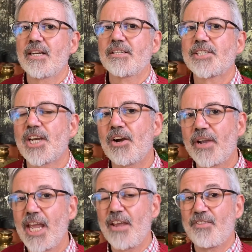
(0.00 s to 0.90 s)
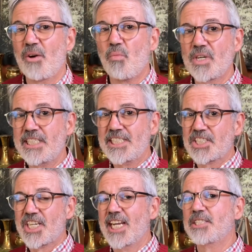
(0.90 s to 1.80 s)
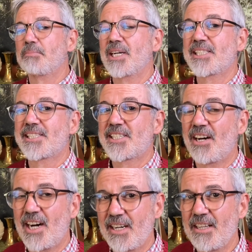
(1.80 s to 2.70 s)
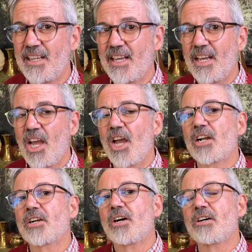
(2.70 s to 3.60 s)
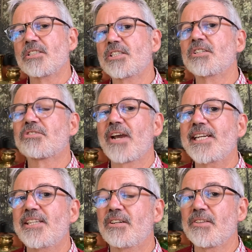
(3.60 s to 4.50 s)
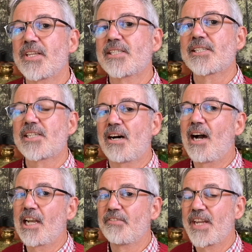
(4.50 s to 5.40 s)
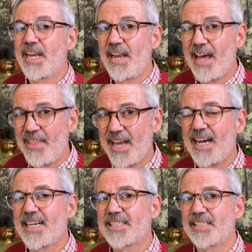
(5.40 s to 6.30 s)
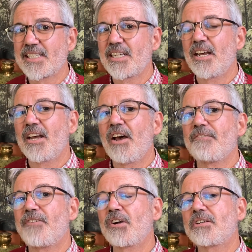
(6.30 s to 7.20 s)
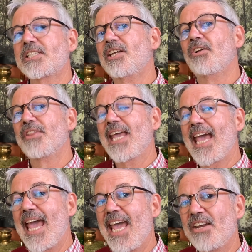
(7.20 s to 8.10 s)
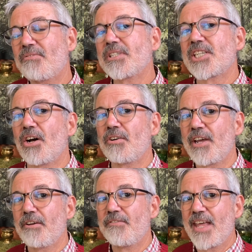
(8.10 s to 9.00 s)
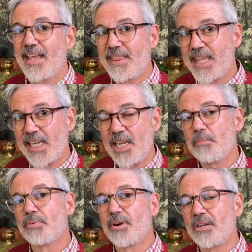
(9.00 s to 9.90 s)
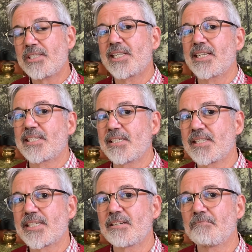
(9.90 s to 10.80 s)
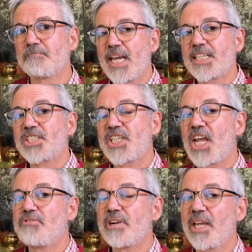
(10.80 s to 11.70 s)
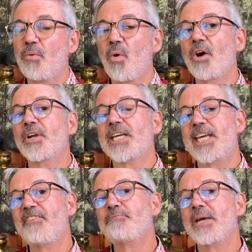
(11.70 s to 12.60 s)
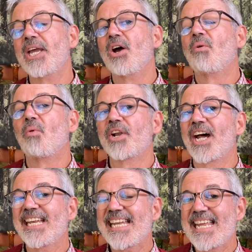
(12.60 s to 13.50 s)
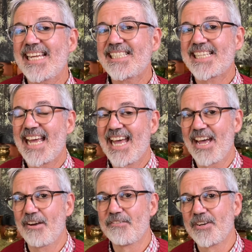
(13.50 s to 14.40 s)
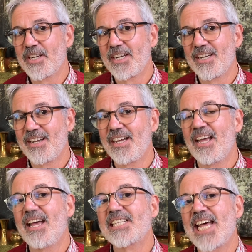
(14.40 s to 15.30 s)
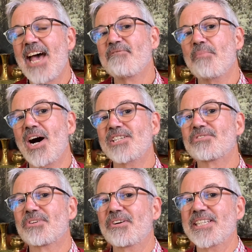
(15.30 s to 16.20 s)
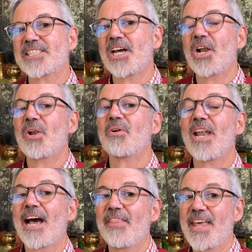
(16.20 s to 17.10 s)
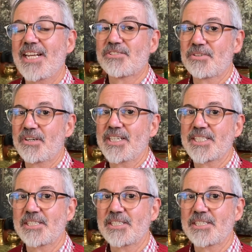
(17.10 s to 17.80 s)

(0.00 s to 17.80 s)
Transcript: So if I'm wanting to change my style, concentrating on the style of another artist, focusing on the end result of their thinking processes, generally won't give me what I need to have my drawings look like their drawings.